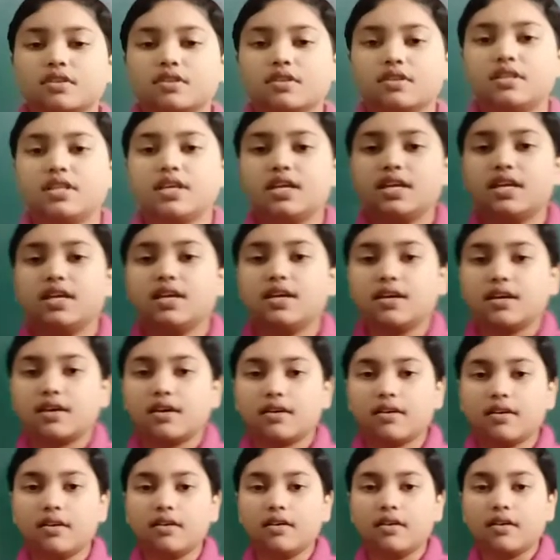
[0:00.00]
the
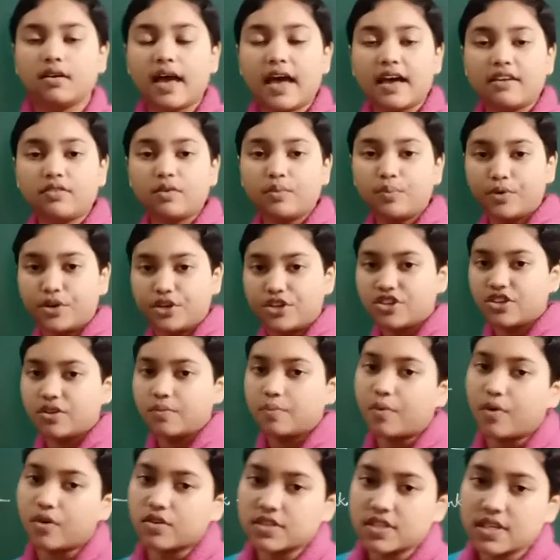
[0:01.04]
evaporation
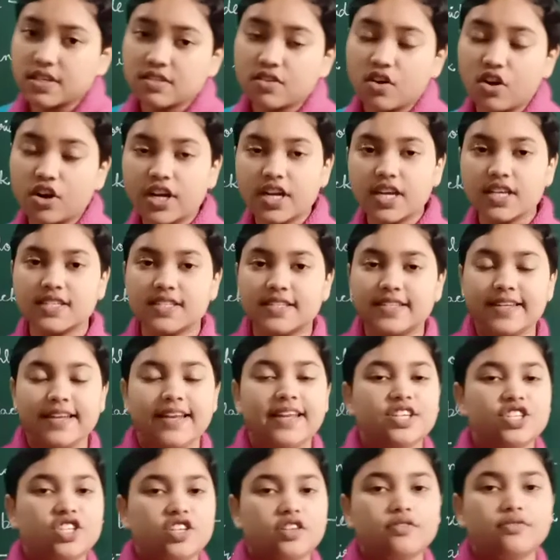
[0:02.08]
process or
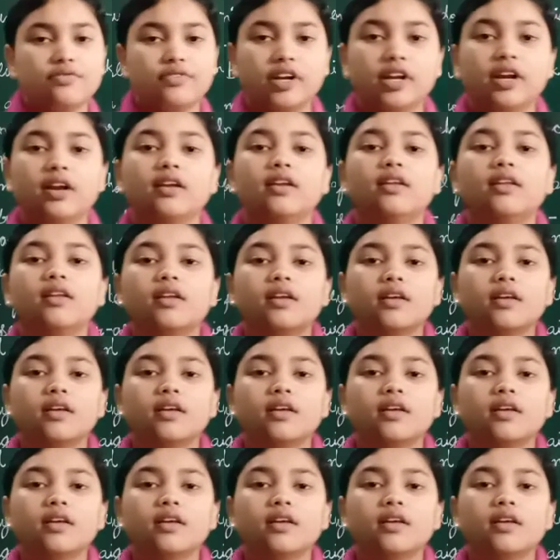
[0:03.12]
distillation funnel.